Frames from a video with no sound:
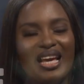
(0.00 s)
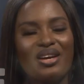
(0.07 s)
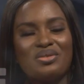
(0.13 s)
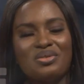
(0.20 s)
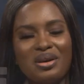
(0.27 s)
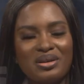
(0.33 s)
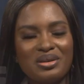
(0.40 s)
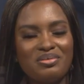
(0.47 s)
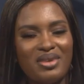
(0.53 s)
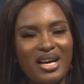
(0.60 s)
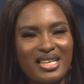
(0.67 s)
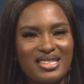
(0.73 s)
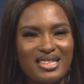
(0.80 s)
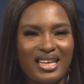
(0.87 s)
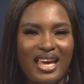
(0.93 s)
Welcome
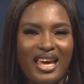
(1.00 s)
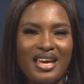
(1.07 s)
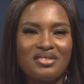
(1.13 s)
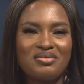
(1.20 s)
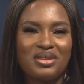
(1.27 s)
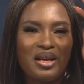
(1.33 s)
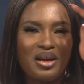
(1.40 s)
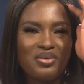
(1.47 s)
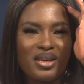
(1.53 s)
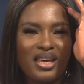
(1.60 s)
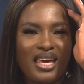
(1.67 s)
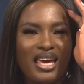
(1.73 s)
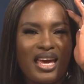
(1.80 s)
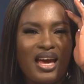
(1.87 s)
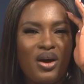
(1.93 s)
back to the AM Club
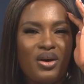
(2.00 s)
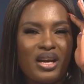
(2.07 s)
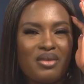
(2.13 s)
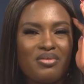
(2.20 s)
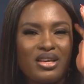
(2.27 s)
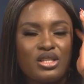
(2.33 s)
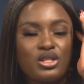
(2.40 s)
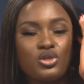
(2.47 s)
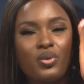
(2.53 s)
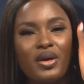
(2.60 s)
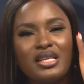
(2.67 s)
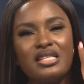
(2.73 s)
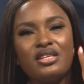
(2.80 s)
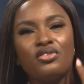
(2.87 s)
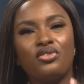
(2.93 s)
here on
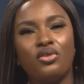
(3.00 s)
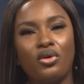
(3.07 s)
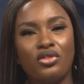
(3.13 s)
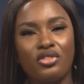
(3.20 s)
MX24.